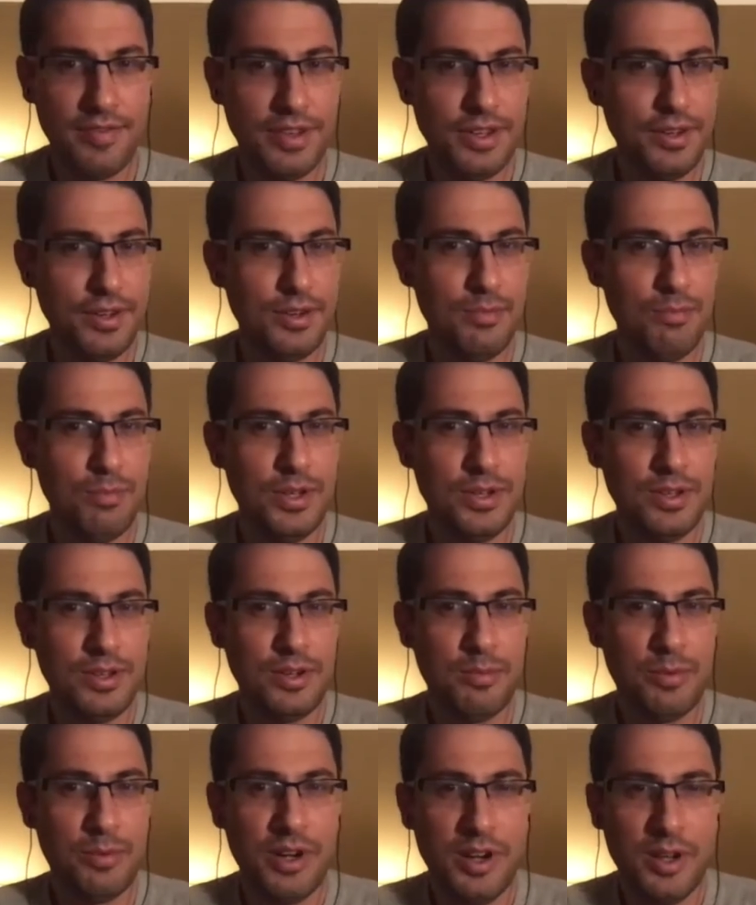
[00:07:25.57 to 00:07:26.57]
He shouldn't be
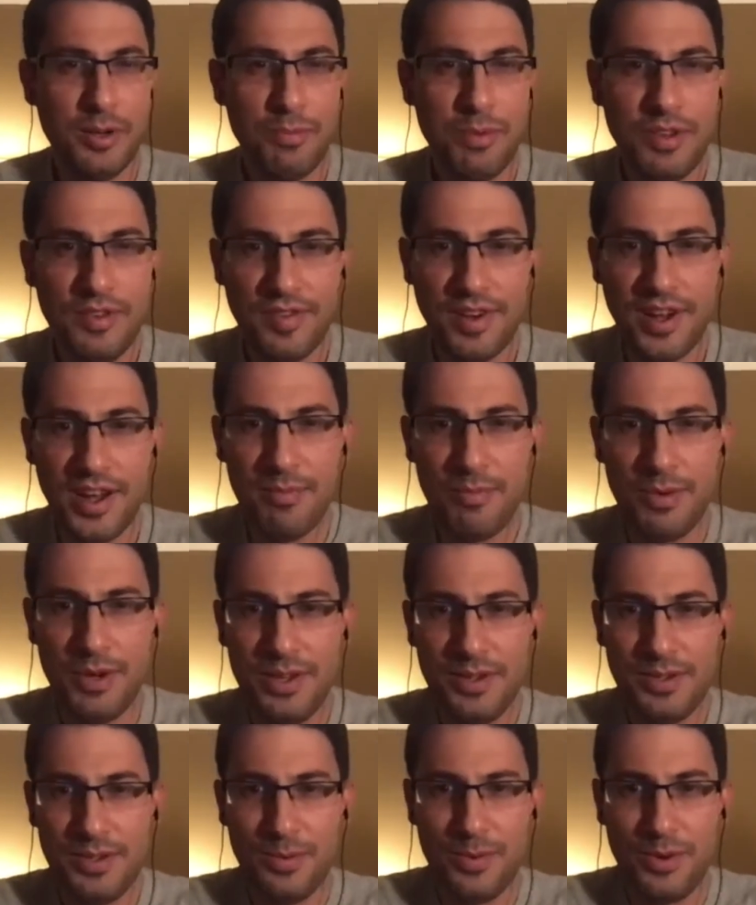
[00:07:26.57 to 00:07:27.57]
celebrating a P5, but he
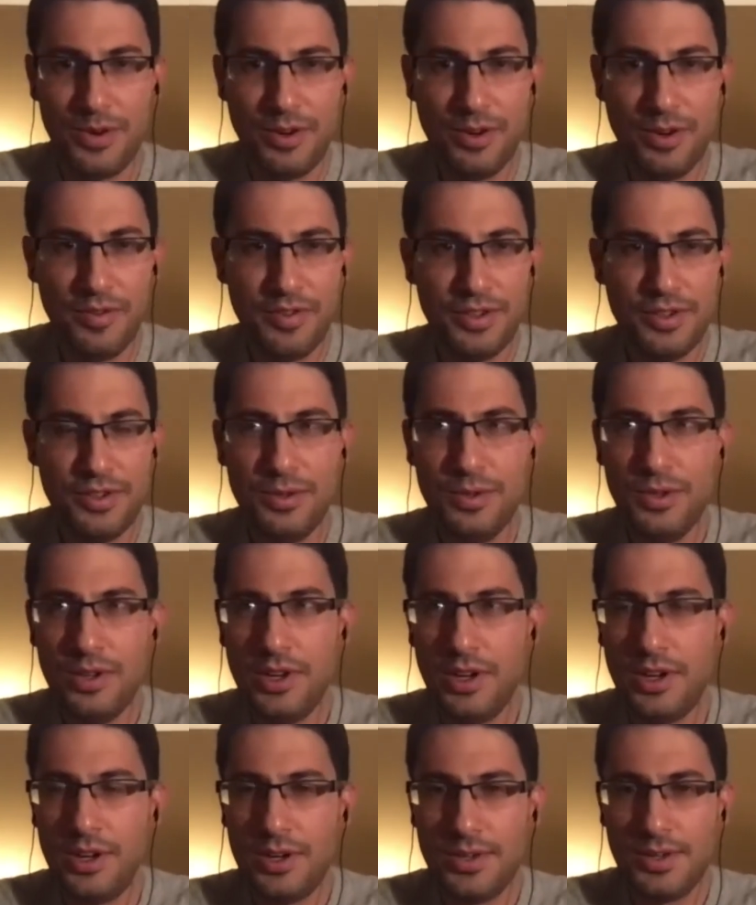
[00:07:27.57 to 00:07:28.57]
hasn't won in over 2
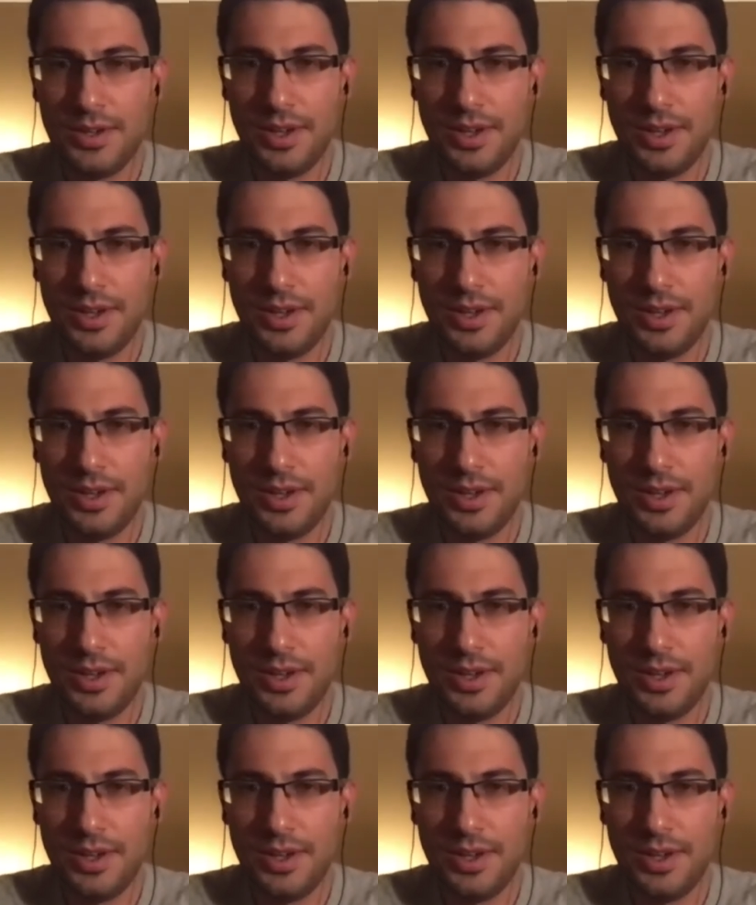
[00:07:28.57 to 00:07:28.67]
years.